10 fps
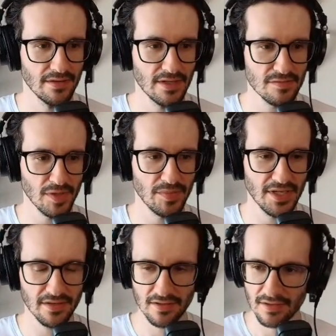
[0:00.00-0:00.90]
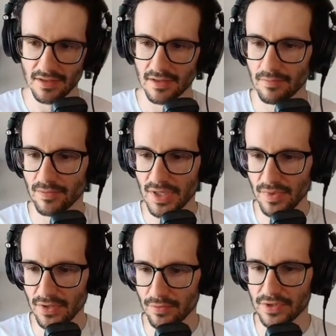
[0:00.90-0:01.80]
That's my plan.
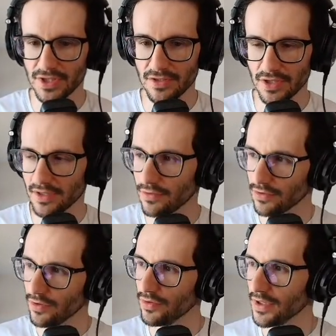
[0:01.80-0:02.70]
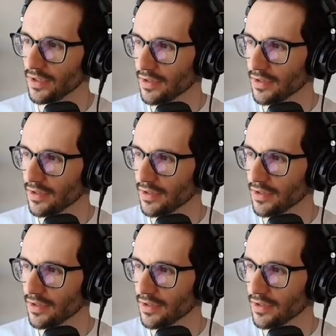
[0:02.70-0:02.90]
Maybe it will change, I don't know.